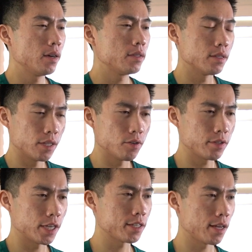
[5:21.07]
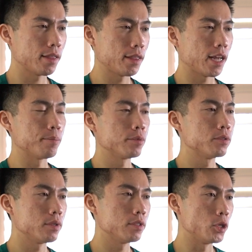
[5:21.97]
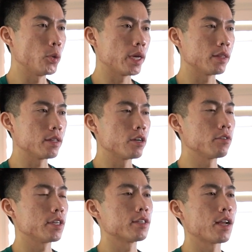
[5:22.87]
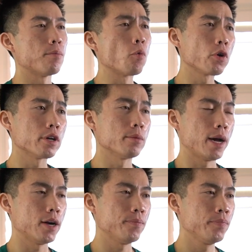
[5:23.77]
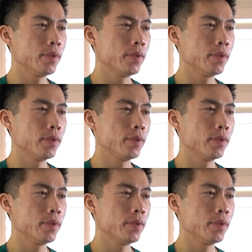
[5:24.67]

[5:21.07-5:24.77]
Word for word: the little things that, that I'm doing, the little things that I'm worried about,